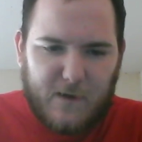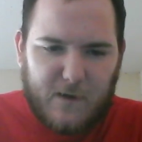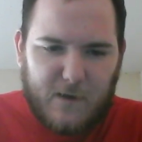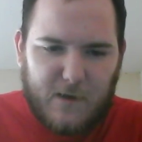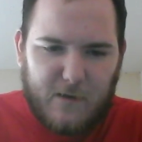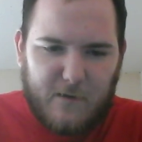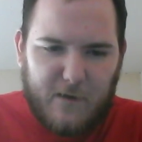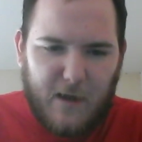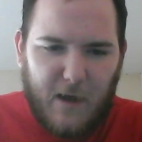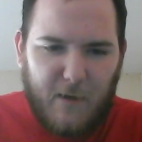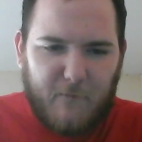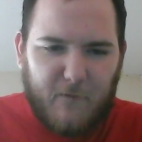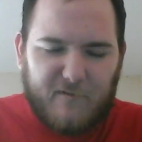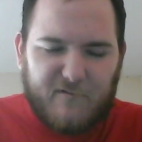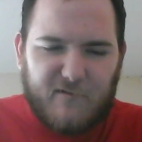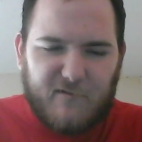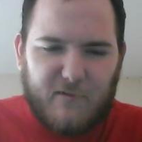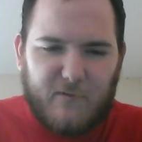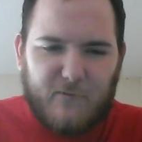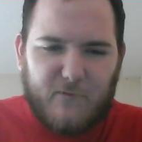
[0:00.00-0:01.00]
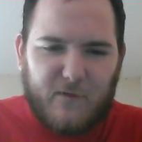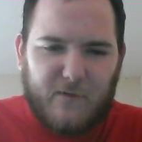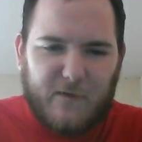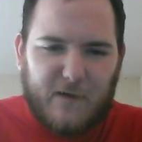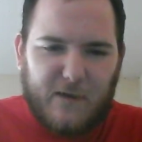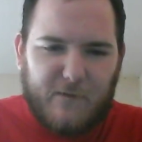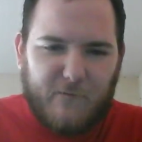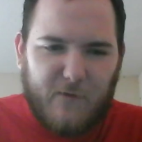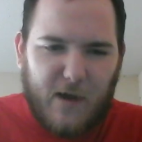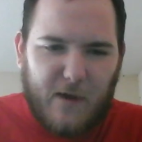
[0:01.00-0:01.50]
Yep, I'm from
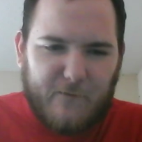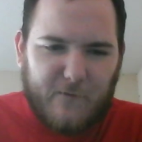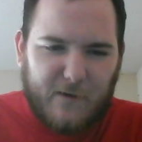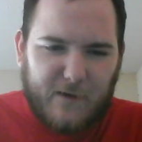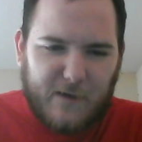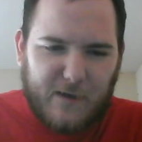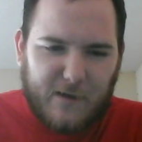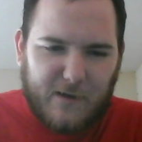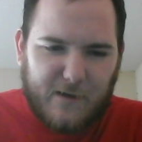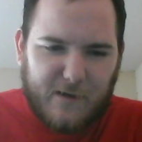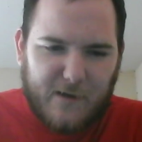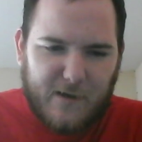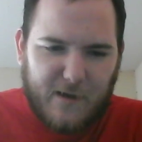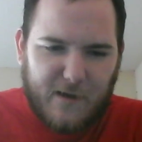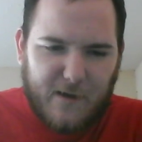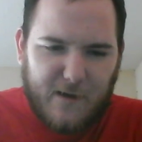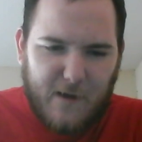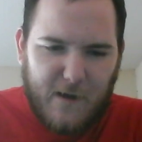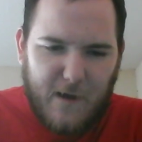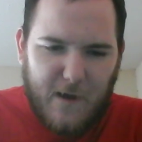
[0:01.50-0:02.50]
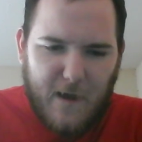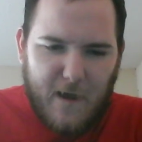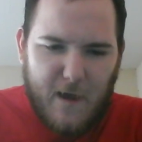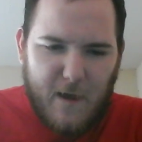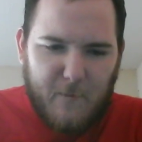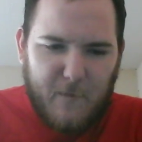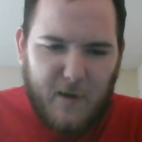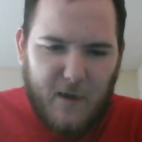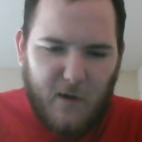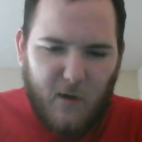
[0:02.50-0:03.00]
Game 5.
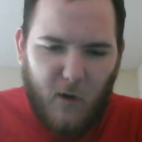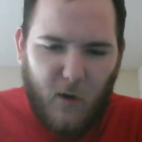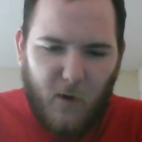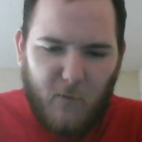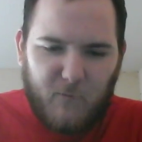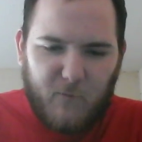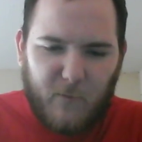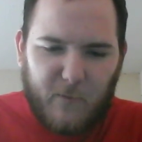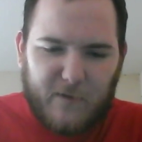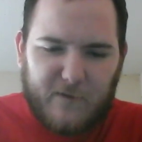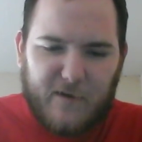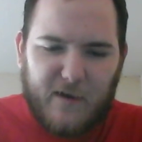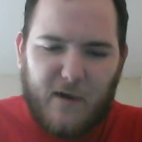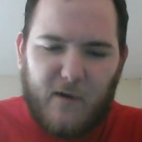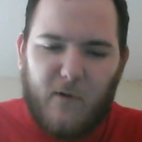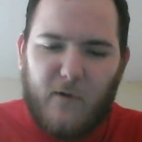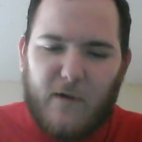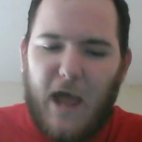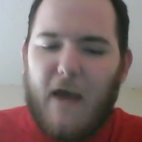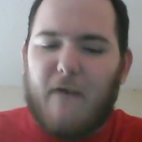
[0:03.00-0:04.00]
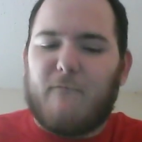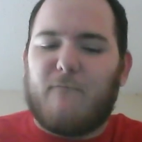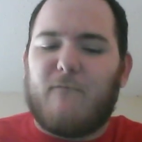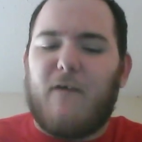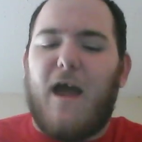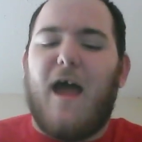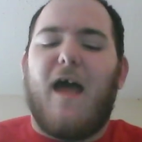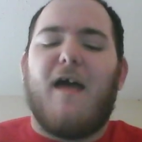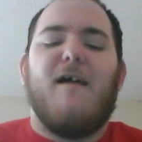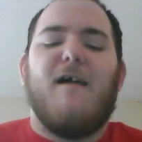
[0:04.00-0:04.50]
It'd be a Harpoon tale. Oh, yeah,
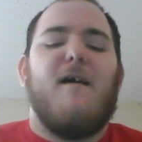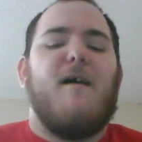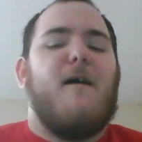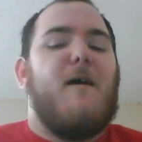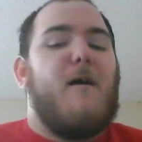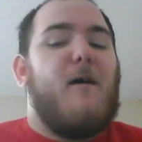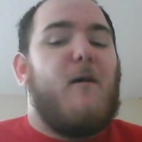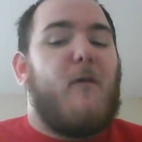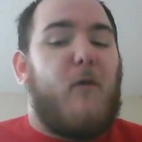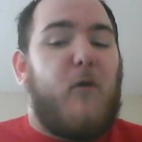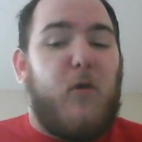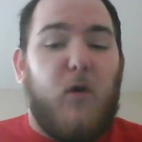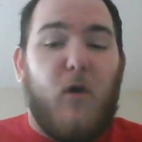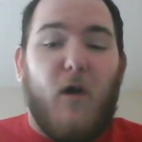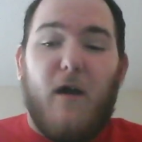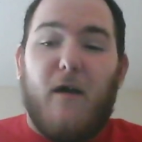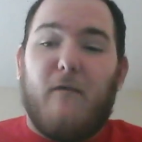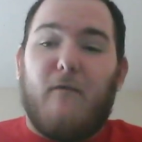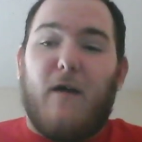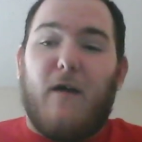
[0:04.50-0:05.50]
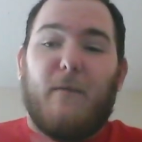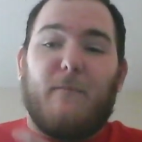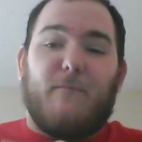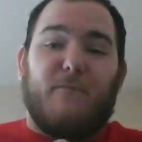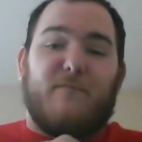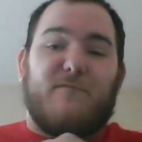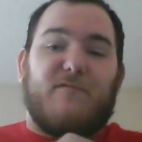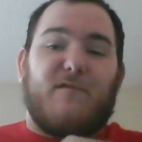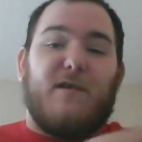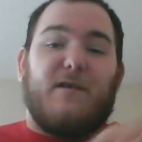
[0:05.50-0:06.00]
that
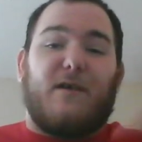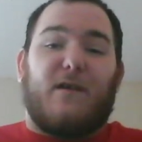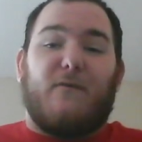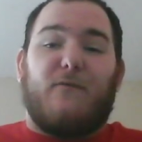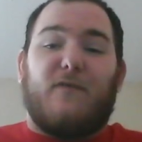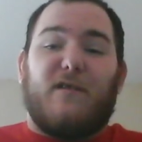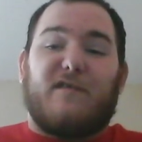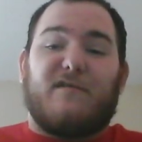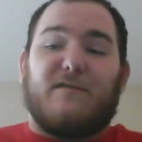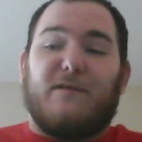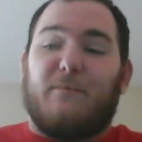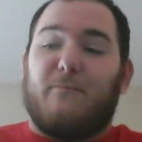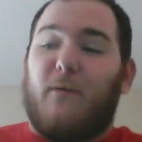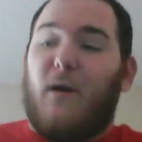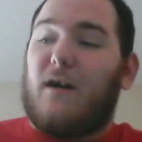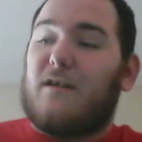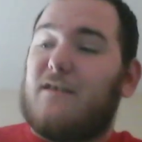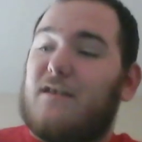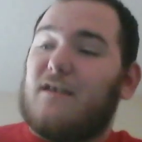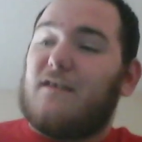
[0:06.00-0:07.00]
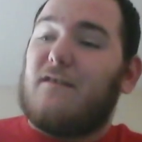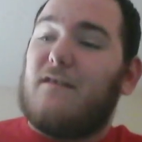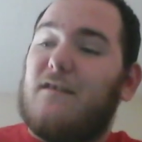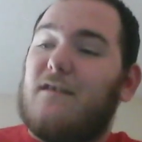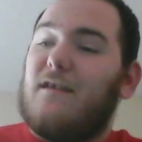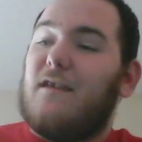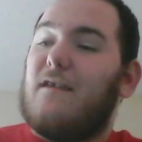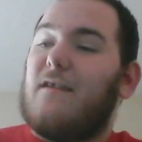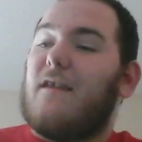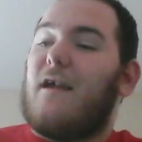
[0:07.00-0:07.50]
Frantic officially bucked.
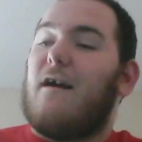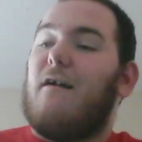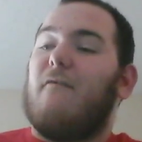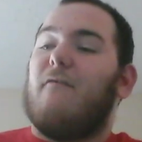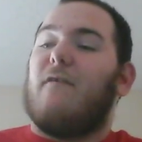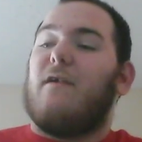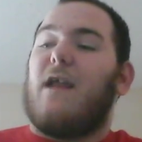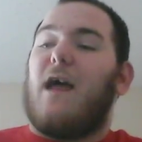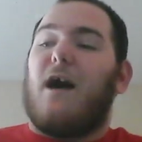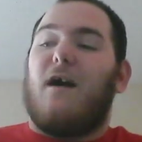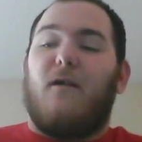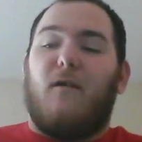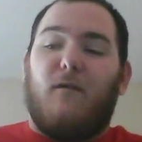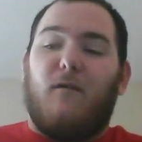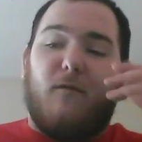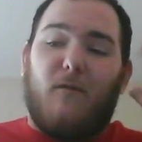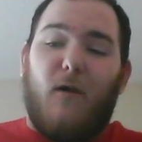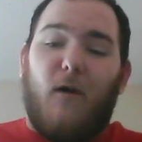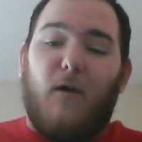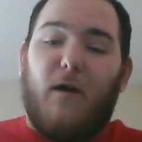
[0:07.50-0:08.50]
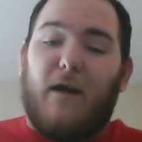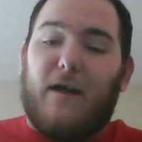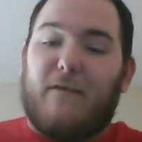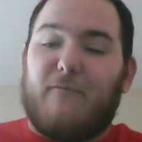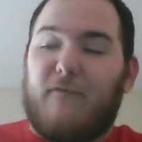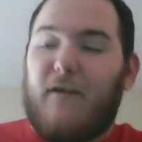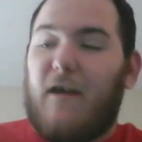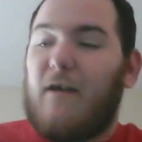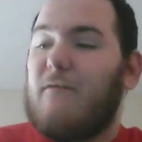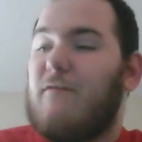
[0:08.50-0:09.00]
That was now all like
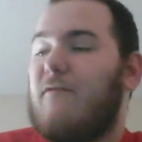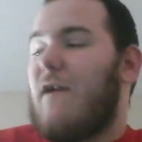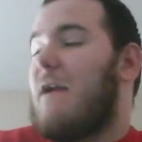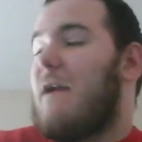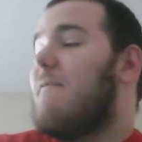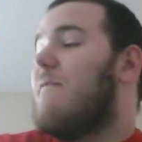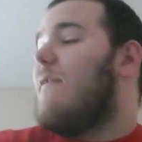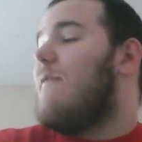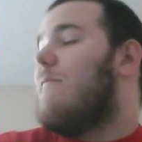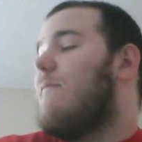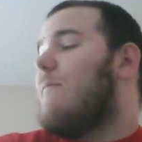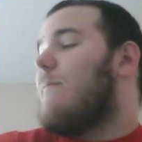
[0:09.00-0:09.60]
fan favorite.